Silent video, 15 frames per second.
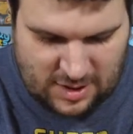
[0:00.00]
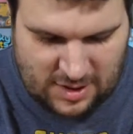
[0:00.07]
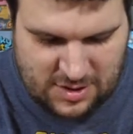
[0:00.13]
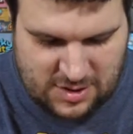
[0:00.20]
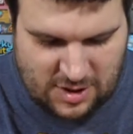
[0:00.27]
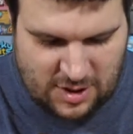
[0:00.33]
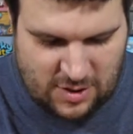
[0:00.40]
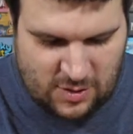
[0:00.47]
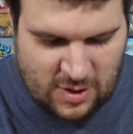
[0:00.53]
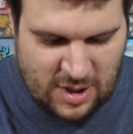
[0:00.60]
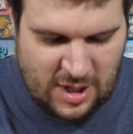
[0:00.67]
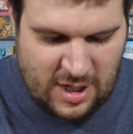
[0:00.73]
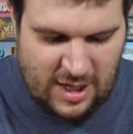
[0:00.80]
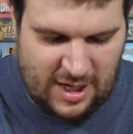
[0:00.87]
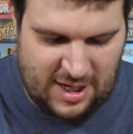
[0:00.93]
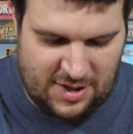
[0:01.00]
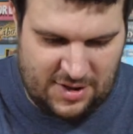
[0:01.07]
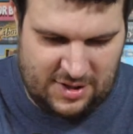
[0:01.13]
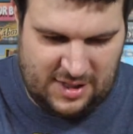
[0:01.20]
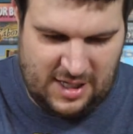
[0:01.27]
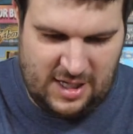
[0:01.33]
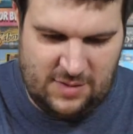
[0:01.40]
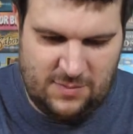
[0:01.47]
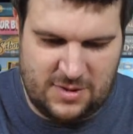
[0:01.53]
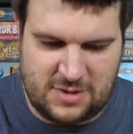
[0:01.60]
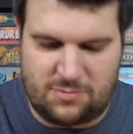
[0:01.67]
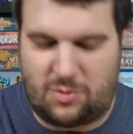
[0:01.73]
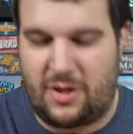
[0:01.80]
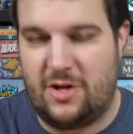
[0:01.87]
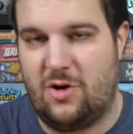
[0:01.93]
So the game is
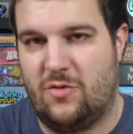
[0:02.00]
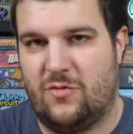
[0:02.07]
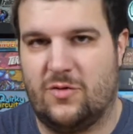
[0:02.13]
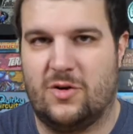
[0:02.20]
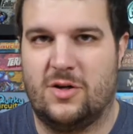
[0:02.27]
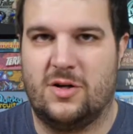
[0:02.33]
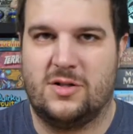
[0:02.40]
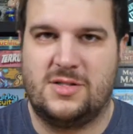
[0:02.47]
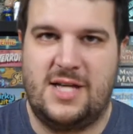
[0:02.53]
played over